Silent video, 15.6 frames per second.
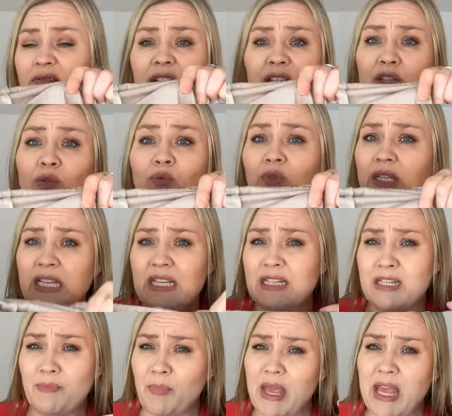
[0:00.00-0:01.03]
They don't need
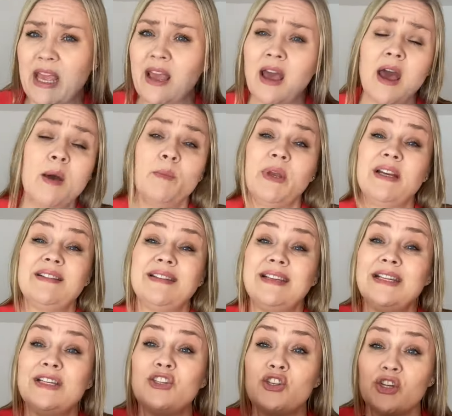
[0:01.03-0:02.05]
to be because it
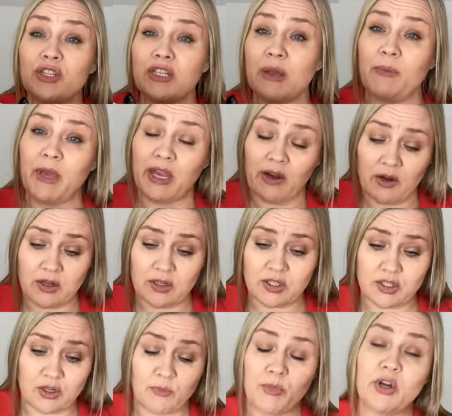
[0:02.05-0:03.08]
is just a pair of
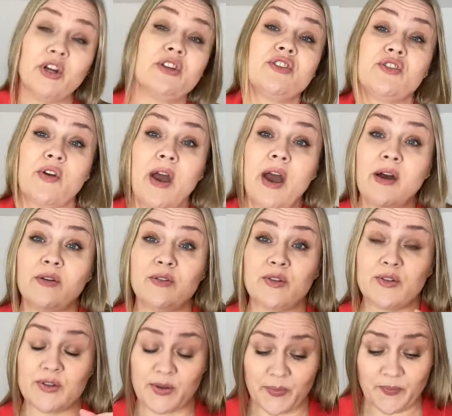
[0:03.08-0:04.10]
summer
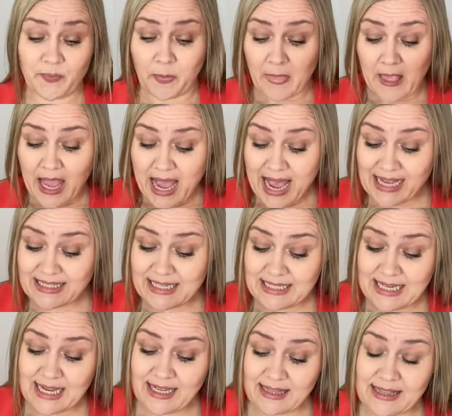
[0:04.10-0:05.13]
trousers. As I
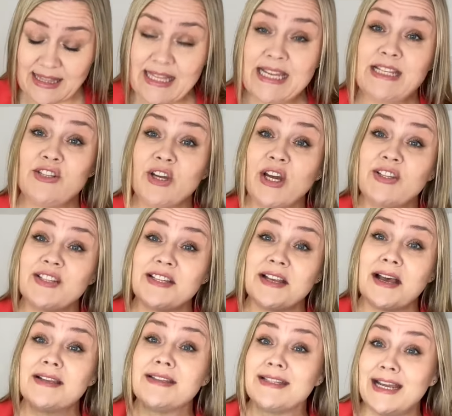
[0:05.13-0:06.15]
say, these trousers
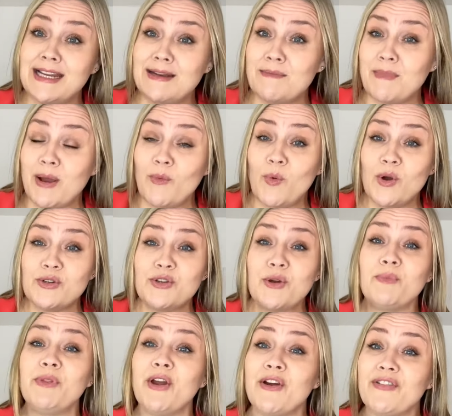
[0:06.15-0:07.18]
are staying in my wardrobe.
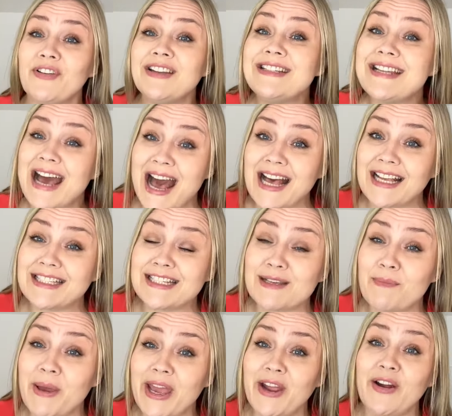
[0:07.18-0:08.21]
They're a fantastic
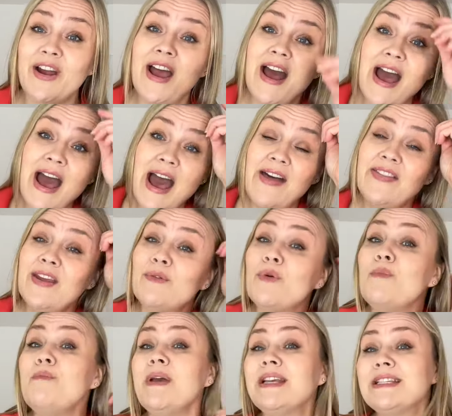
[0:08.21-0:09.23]
pair and they will
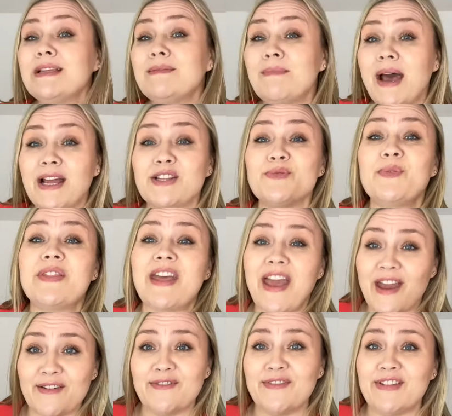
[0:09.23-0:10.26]
mix and match with
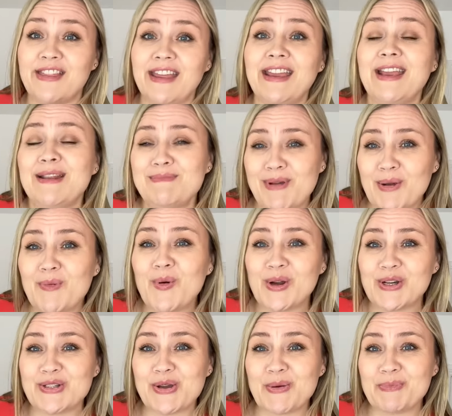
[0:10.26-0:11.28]
everything in my
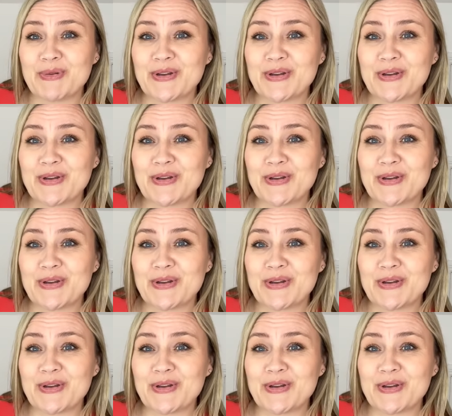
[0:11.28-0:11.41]
wardrobe.